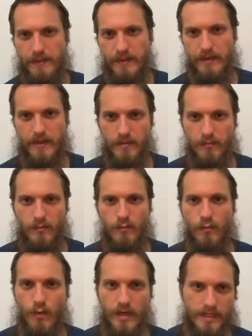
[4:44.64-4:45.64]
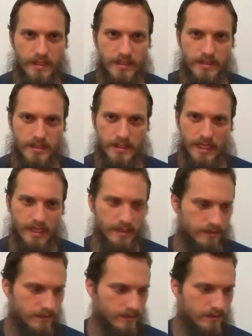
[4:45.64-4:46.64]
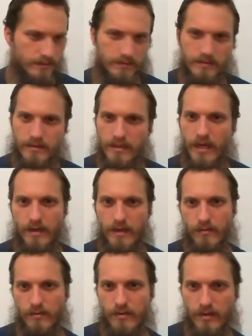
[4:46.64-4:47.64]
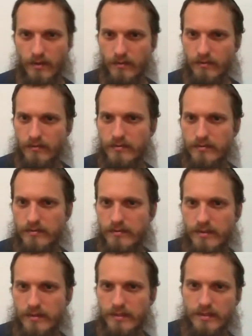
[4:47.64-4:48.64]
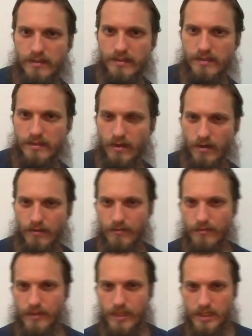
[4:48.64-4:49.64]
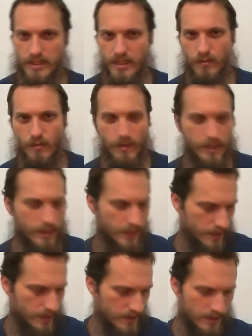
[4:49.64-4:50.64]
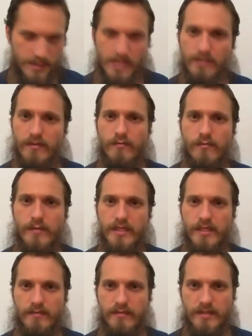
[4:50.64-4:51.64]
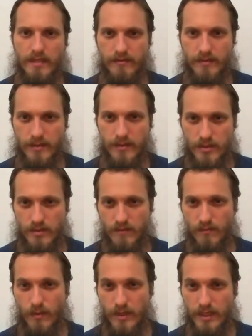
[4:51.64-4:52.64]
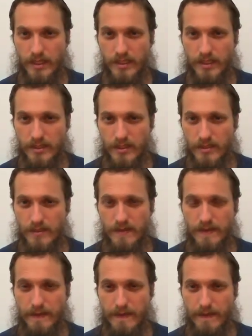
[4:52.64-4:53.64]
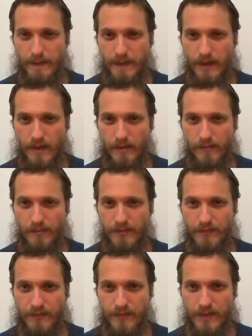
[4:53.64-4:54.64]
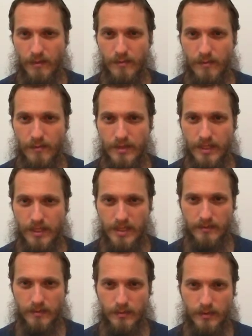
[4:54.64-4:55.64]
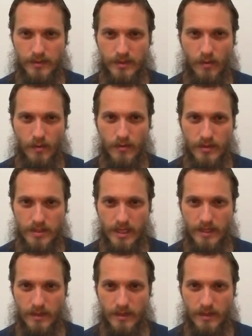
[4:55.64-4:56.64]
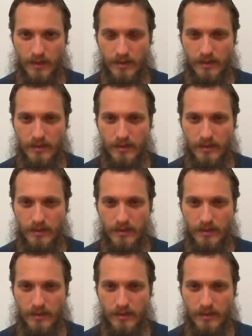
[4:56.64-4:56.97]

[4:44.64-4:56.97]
What is that? I don't know. Hard for me to say what it is, and it's definitely hard for me to give a definition of what it is that would be acceptable to almost anyone.